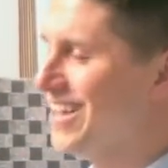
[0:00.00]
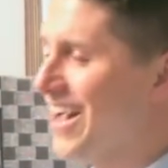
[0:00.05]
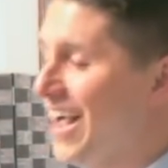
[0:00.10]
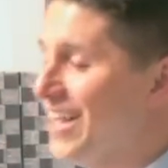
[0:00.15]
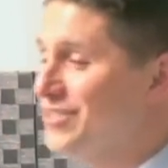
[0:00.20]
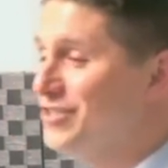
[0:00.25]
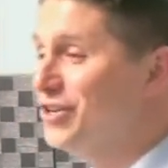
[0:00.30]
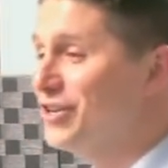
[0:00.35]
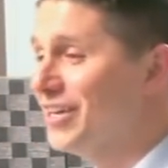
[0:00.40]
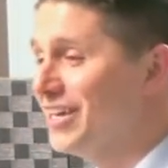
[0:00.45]

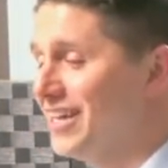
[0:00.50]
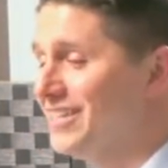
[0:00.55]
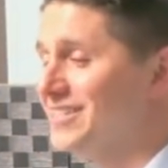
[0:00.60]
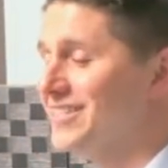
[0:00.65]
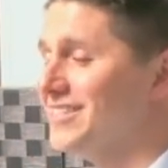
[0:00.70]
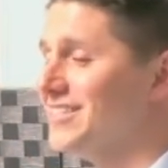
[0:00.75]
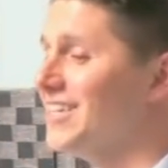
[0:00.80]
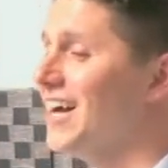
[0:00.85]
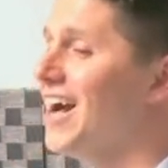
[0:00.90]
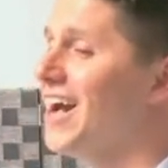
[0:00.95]
I took it as
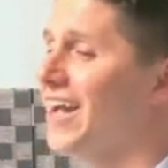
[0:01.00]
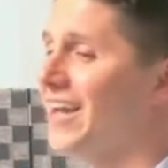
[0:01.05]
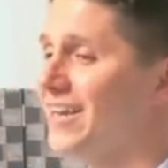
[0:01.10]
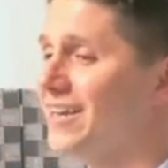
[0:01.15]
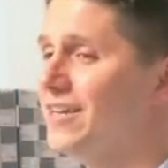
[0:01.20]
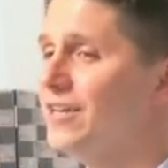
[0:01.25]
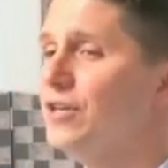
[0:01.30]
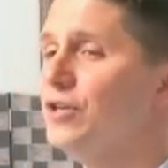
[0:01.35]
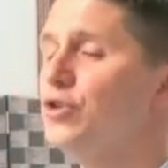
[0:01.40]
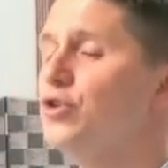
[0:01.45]
a
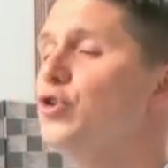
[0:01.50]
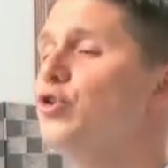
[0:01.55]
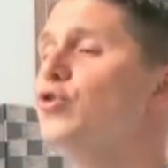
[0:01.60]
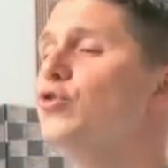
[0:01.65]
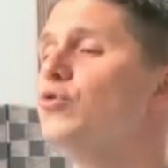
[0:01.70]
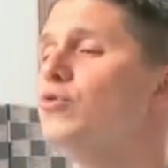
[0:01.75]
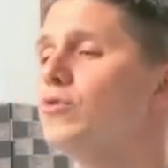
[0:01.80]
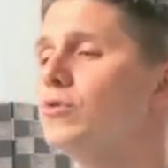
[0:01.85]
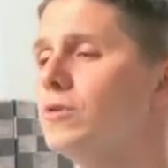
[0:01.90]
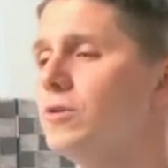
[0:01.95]
sign.
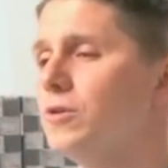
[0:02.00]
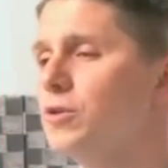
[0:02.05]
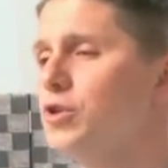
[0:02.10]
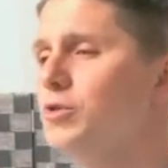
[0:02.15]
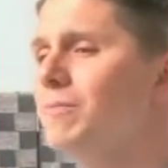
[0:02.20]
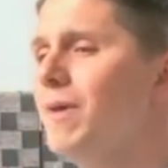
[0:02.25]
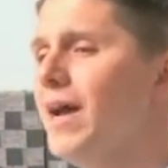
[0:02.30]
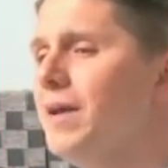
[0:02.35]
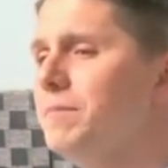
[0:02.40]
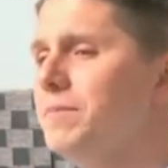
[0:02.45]
You,
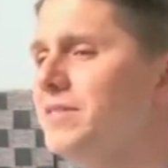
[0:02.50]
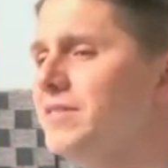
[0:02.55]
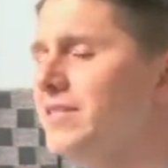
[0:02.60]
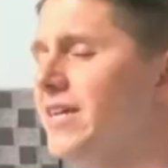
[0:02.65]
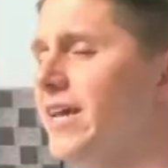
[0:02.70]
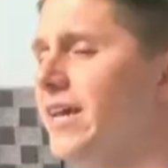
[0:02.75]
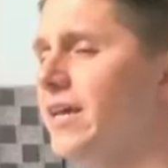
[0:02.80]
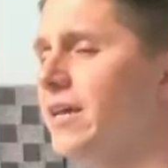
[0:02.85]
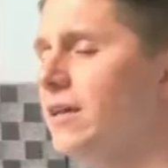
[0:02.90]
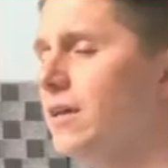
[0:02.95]
you might be
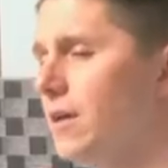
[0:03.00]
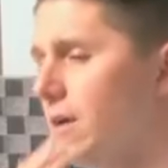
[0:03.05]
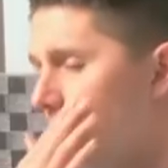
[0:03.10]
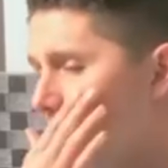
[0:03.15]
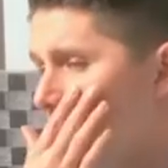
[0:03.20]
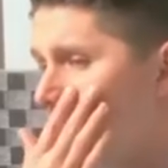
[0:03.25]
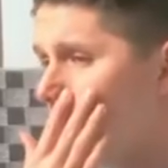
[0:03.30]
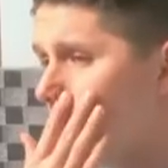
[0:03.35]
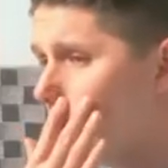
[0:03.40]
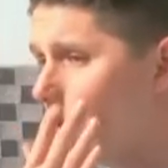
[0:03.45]
saying,
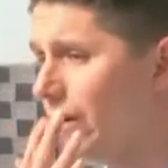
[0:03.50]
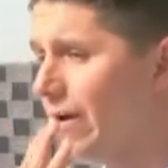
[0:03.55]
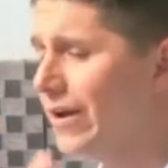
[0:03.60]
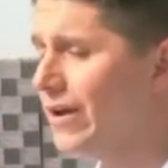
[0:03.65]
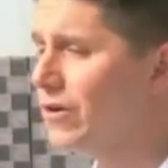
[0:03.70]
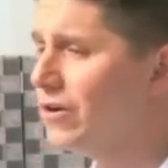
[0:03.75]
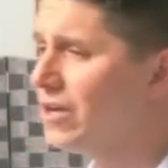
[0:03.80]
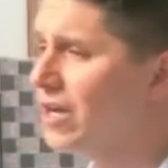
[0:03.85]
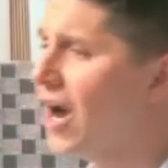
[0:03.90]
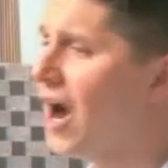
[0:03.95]
well, where do I
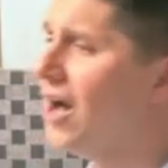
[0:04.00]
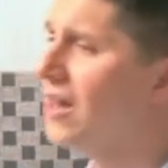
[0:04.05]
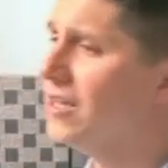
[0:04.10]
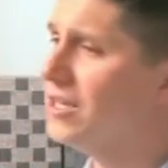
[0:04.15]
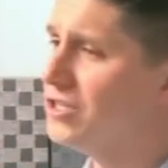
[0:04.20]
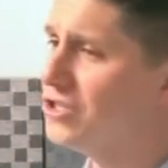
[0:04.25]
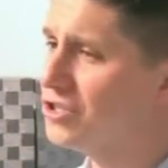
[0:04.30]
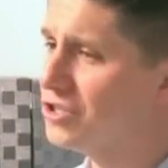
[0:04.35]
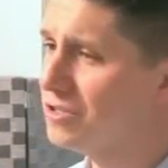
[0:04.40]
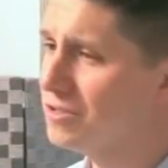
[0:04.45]
go to
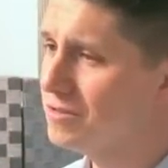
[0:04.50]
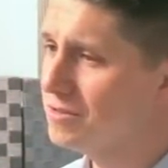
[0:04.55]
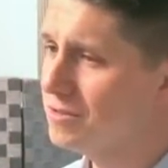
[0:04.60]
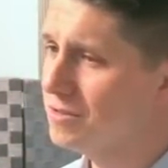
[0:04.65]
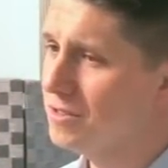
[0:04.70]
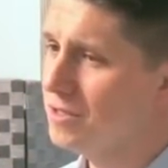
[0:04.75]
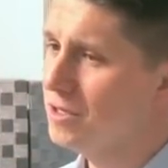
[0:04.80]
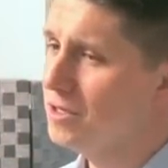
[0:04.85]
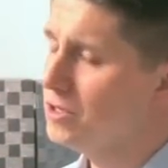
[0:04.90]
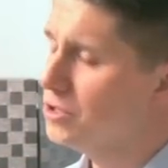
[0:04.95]
college?
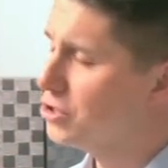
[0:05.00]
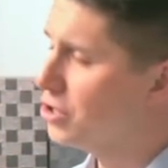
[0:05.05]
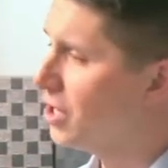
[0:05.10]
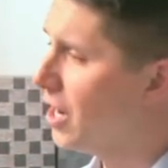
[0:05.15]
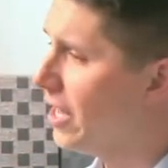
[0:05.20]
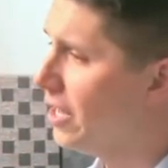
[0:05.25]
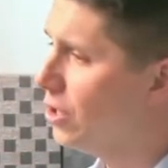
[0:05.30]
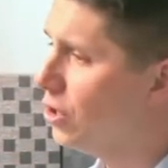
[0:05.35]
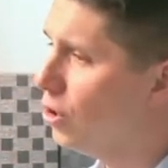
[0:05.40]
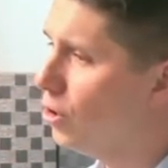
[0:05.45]
Should
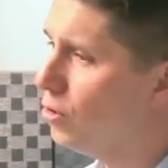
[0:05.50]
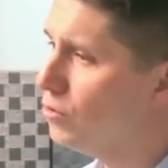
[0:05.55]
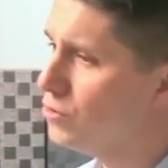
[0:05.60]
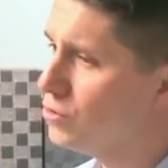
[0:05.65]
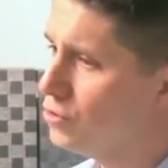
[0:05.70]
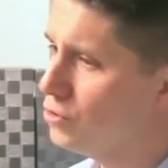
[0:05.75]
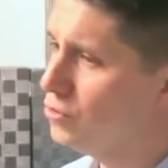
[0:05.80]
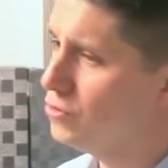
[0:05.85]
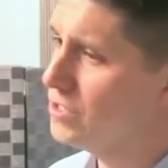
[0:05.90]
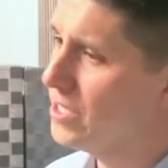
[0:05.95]
I go
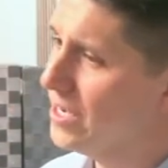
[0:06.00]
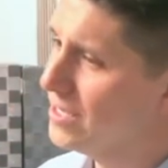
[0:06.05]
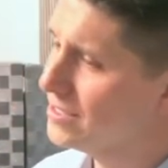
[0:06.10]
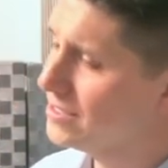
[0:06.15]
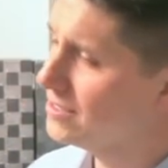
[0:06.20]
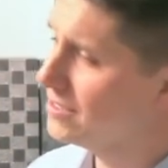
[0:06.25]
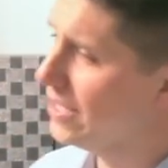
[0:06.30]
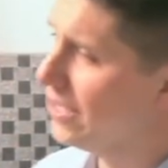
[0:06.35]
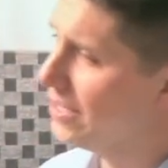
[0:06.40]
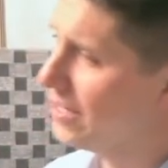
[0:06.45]
to
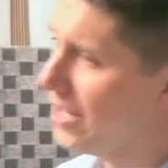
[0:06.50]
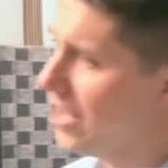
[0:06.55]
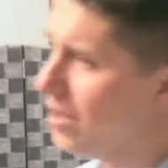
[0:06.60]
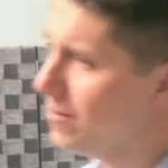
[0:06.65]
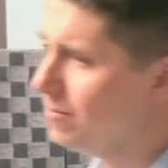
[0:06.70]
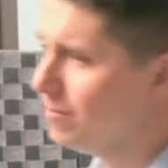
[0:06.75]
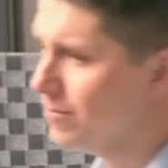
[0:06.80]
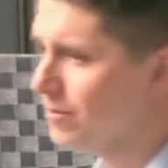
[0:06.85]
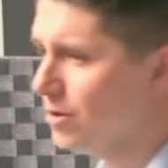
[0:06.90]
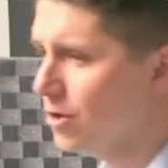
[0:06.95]
Texas
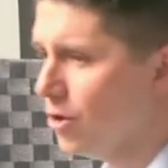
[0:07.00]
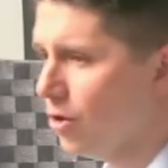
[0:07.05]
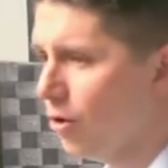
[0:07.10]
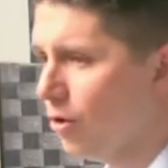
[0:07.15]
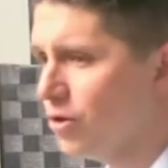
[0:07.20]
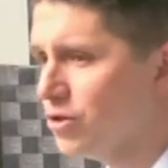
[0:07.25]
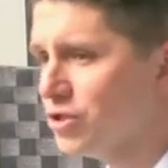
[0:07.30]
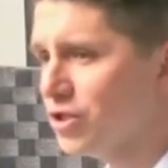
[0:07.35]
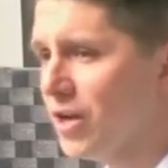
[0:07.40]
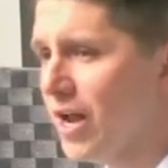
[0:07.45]
A&M
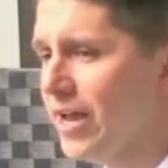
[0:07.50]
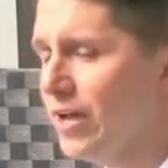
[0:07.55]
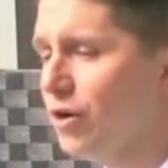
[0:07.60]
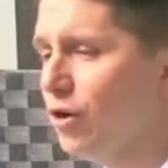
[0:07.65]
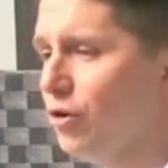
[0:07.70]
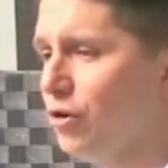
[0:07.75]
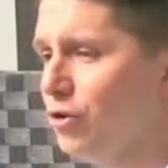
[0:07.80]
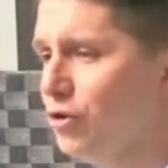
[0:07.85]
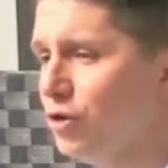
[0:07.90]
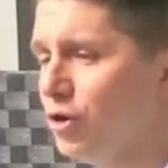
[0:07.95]
or should I
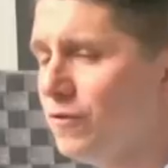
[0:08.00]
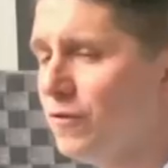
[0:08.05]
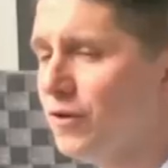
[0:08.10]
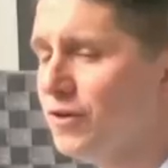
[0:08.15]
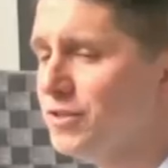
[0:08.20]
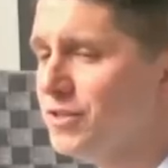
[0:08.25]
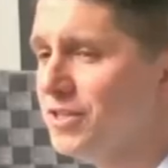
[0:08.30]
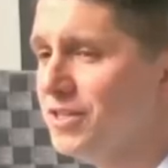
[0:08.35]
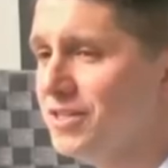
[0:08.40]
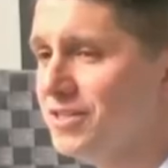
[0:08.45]
go to
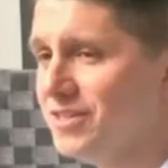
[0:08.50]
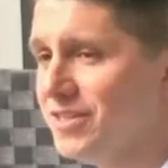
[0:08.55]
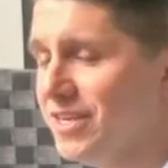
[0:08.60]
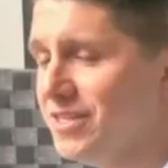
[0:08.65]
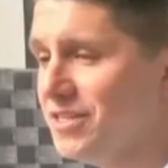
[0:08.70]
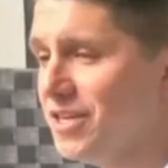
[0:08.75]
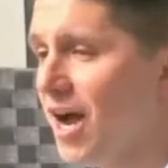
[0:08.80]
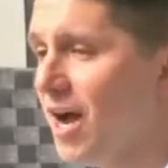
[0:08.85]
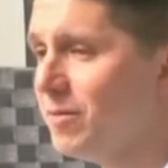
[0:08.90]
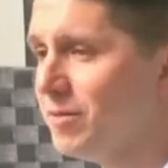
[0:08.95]
University of
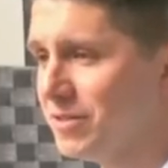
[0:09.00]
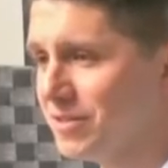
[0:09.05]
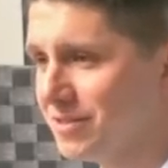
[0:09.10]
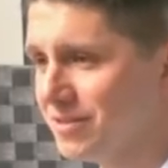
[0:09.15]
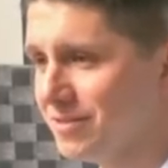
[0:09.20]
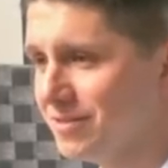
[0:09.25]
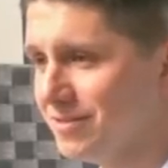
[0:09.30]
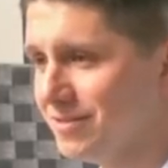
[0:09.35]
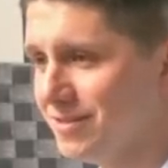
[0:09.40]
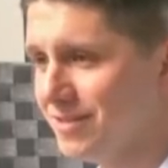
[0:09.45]
St.
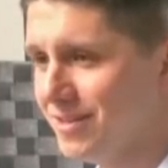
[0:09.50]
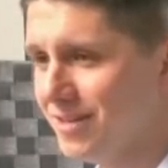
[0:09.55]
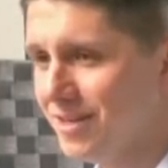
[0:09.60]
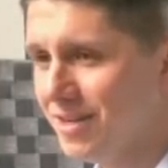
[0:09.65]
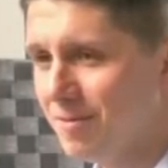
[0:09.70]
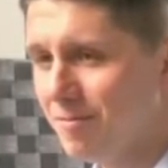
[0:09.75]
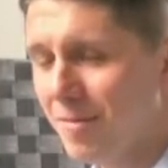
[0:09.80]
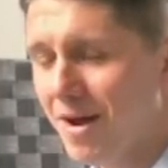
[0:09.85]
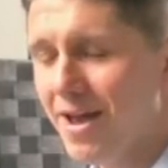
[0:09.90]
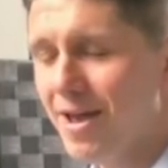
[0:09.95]
Thomas?
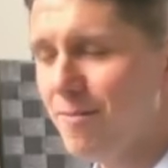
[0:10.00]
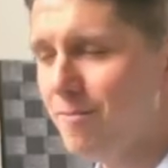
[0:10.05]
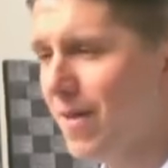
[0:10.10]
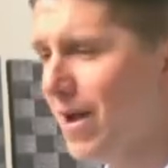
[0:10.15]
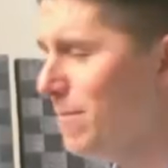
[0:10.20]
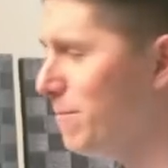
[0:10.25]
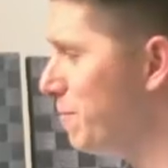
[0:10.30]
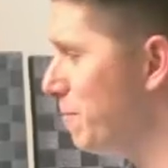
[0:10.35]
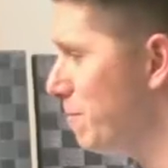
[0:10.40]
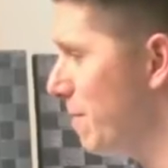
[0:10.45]
My,
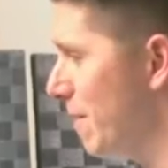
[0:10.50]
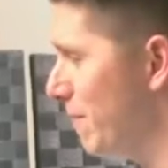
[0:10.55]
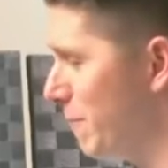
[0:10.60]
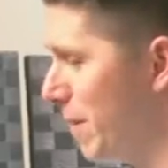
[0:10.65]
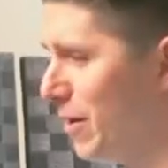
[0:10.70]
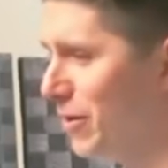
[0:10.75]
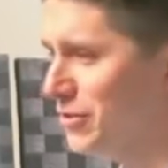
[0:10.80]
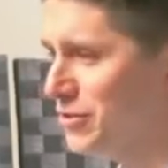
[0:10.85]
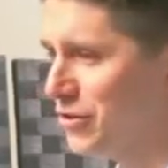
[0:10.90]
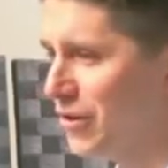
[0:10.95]
my, my
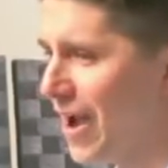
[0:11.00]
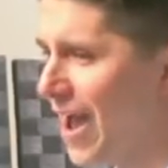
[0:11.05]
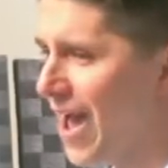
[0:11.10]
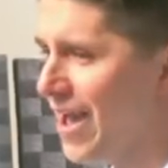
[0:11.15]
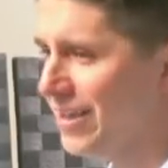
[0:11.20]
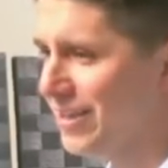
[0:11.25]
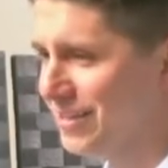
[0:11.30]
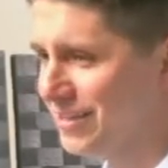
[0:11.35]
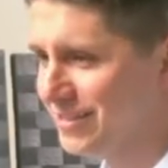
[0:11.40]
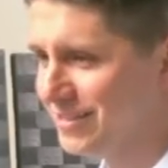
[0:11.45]
parents are
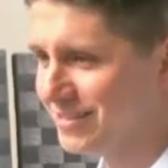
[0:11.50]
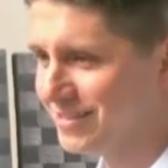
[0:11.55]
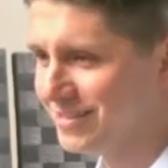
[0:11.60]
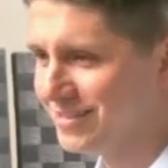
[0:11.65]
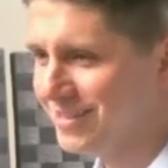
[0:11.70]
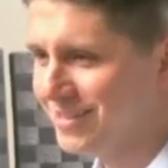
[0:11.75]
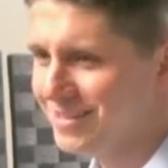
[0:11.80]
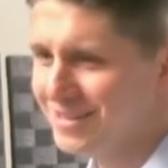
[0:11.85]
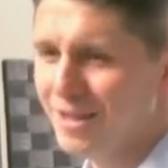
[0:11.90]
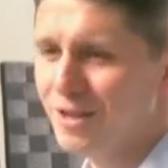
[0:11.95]
Aggies.
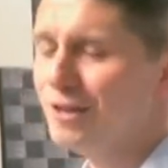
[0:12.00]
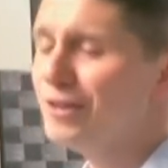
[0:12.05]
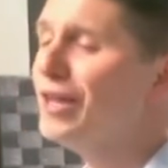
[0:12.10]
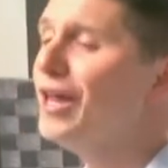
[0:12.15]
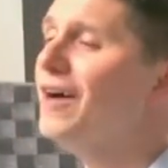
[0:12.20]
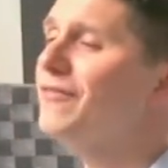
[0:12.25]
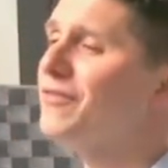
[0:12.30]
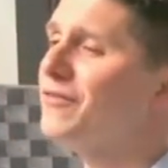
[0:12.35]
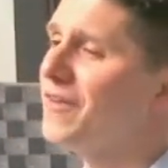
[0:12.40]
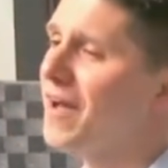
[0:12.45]
They'd
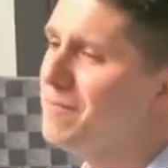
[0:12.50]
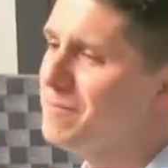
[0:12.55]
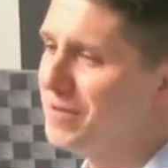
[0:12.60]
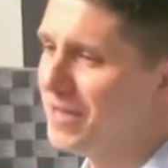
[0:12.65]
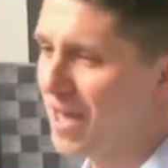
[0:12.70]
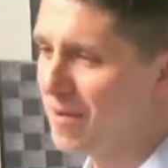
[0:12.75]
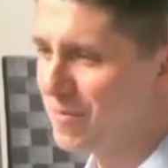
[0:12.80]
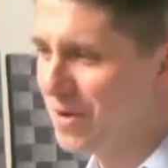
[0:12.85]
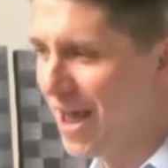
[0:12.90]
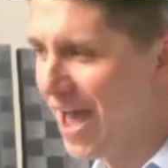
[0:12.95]
love if I
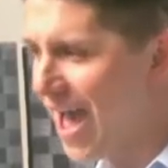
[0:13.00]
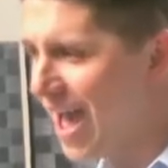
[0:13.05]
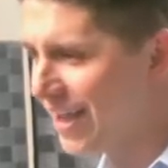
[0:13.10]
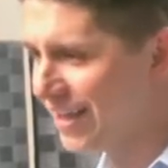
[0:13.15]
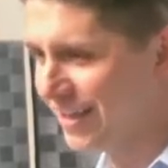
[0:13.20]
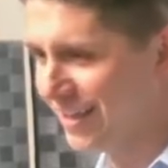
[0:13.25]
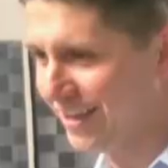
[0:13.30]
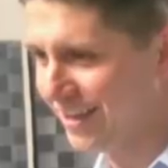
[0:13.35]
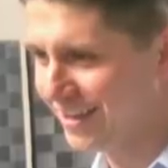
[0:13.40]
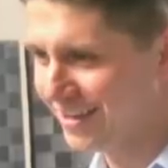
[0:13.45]
became an
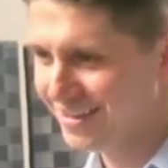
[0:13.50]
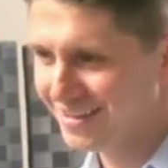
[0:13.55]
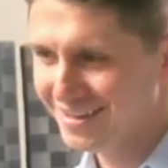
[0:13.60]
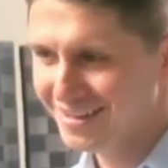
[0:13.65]
Aggie.